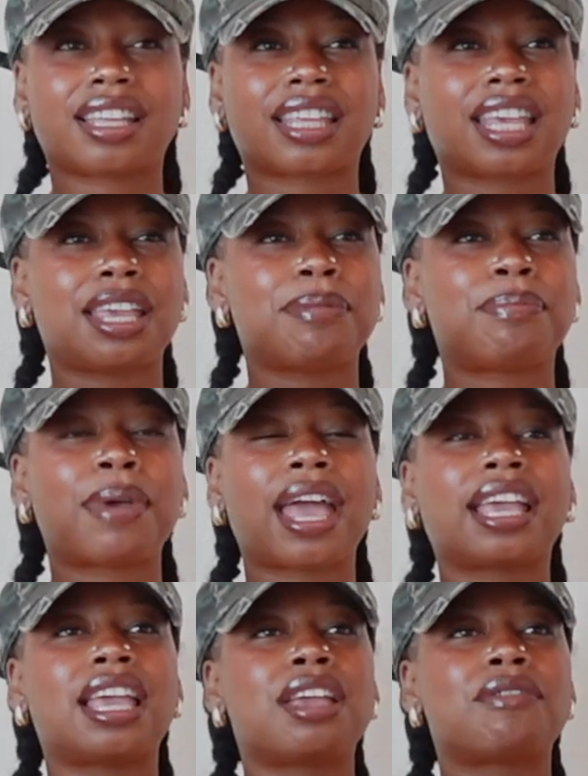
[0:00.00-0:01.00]
keep
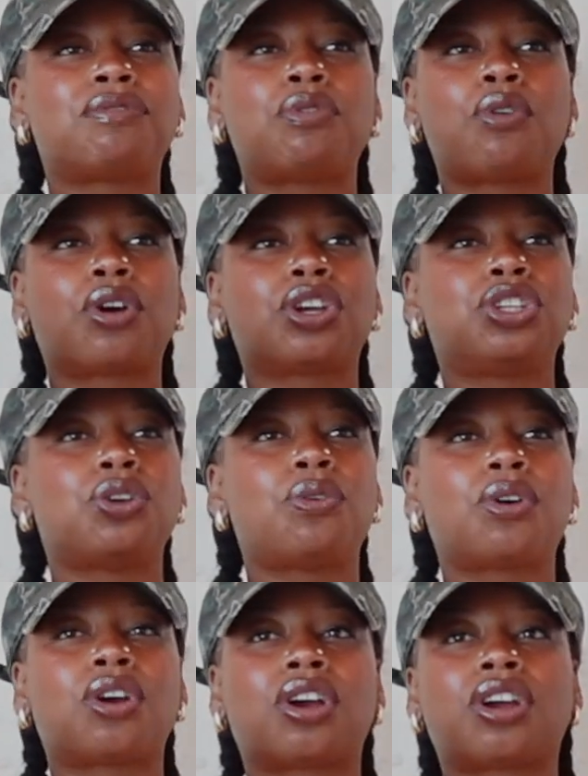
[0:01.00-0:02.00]
begging for
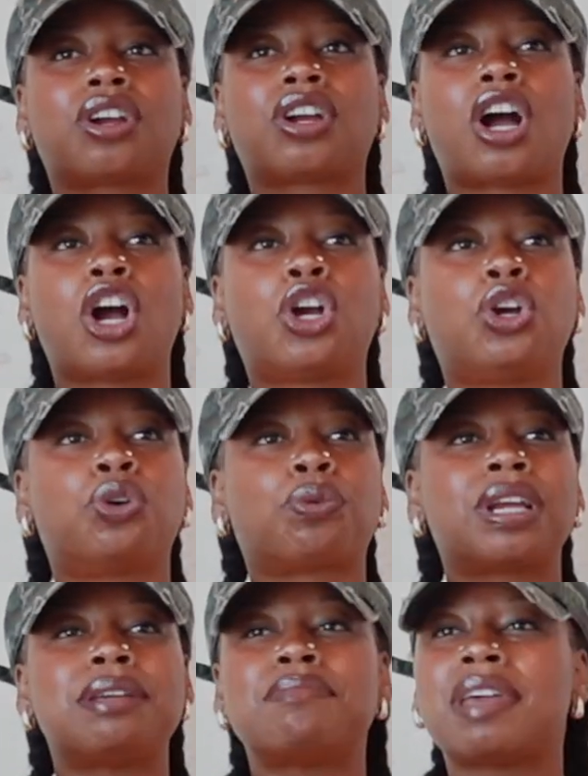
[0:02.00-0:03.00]
your
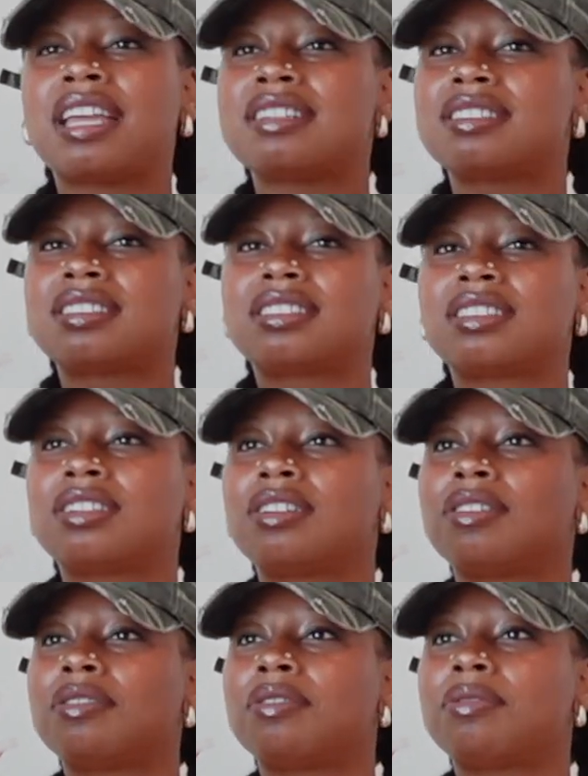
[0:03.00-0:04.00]
agreement
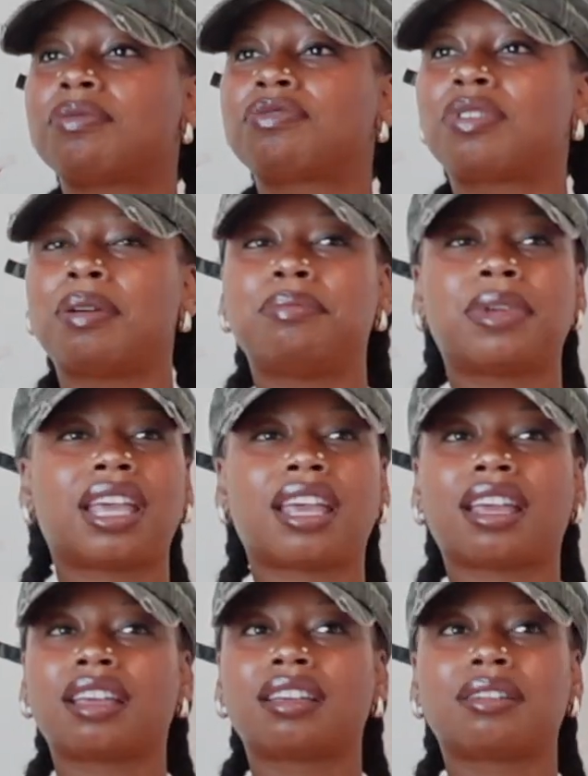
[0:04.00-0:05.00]
from
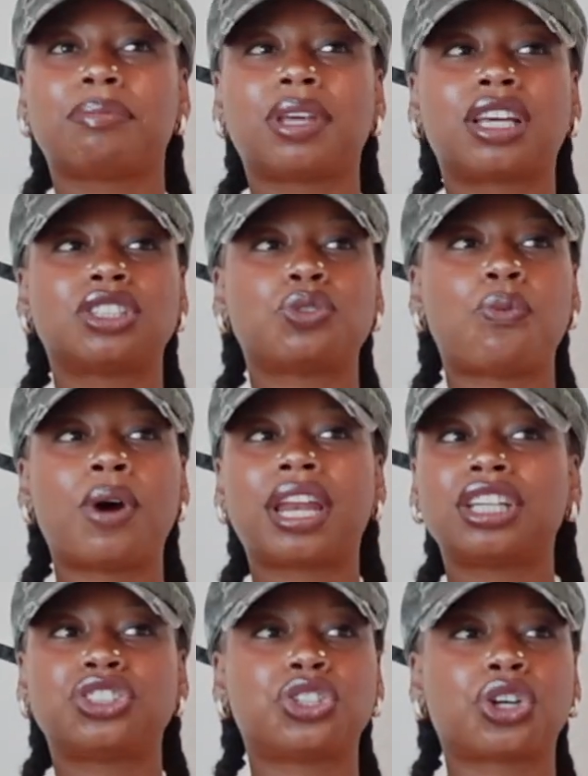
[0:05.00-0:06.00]
me. Because what
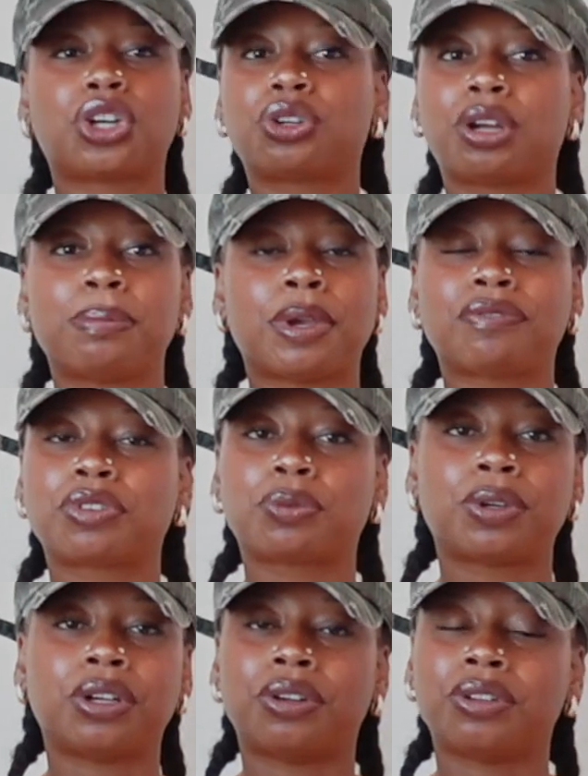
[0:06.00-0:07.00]
is your agreement for
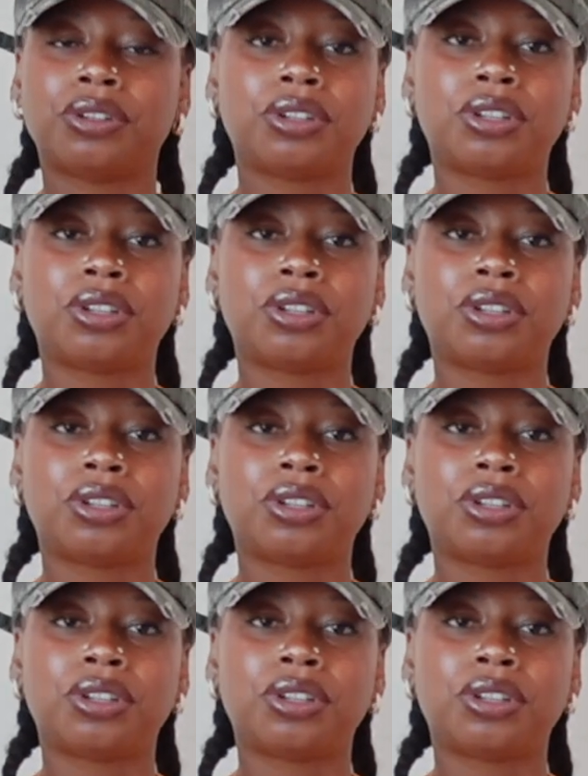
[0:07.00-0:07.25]
real?